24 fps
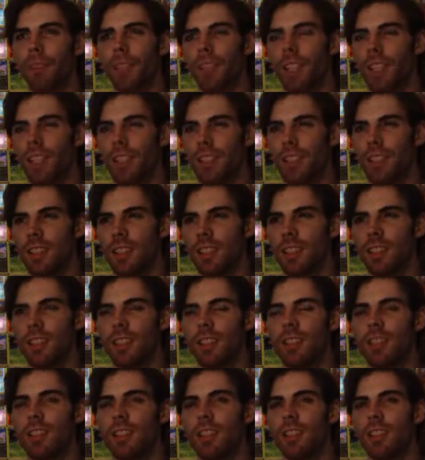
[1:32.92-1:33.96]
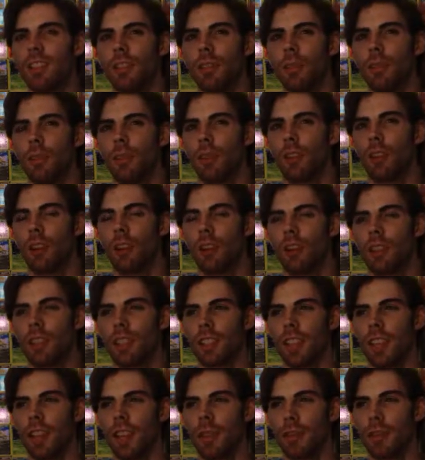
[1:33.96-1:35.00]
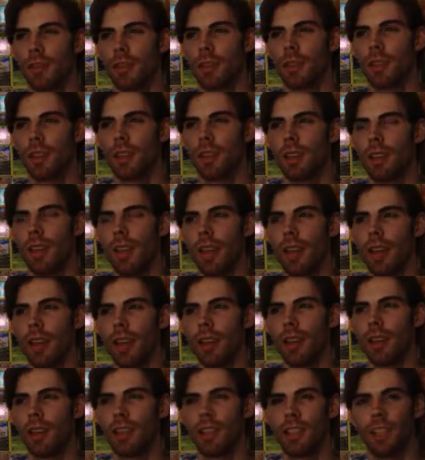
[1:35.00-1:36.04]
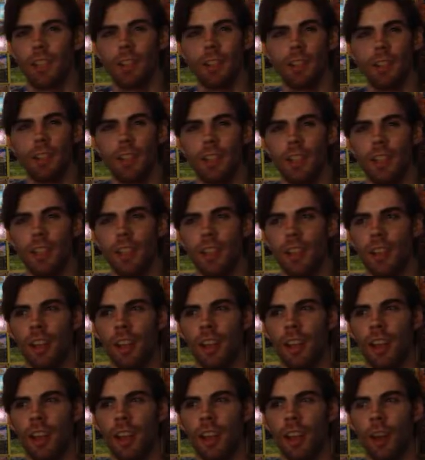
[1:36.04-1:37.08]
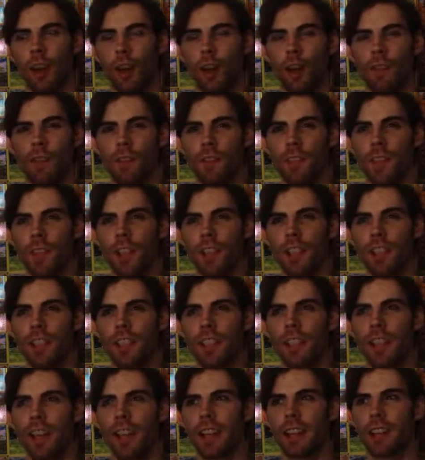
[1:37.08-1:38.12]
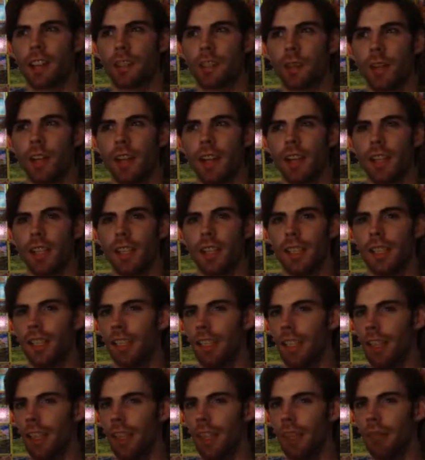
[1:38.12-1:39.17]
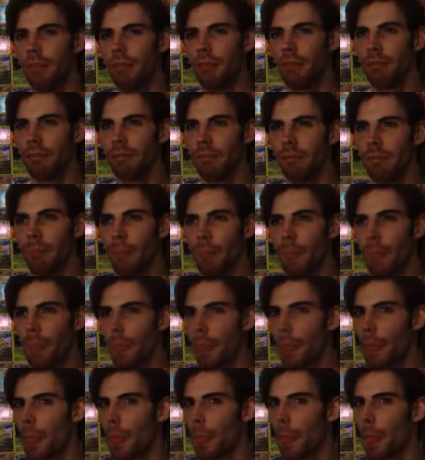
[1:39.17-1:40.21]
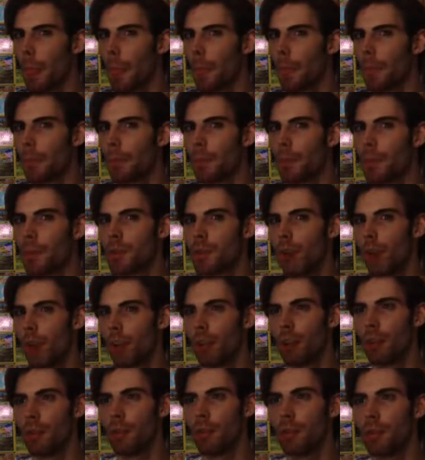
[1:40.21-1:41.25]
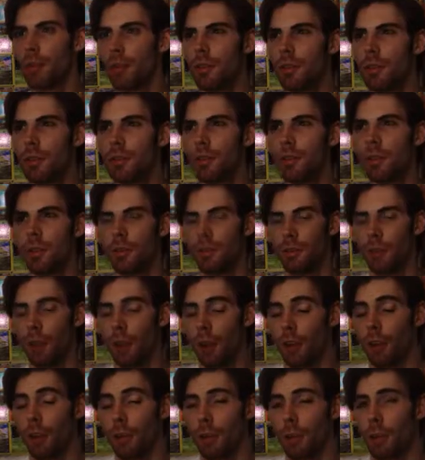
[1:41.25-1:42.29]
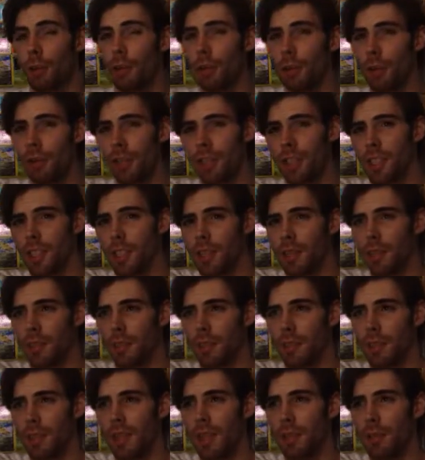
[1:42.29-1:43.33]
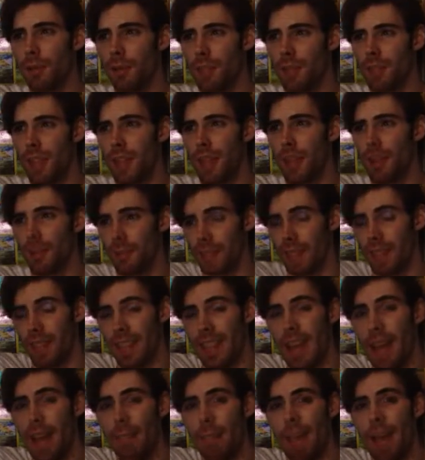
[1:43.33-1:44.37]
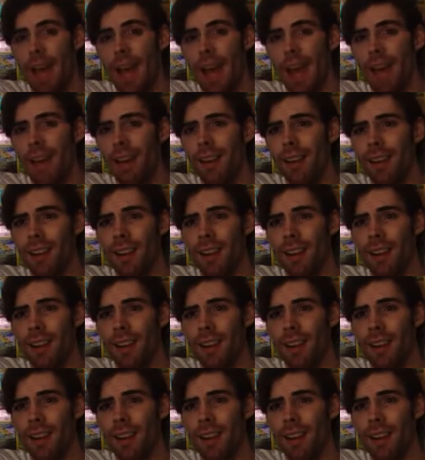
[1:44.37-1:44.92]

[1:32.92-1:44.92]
consistency with darkness types and synergy, and all of a sudden this deck is a great idea again. Was Darkrai Mewtwo? Did Darkrai Mewtwo really just was it that bad?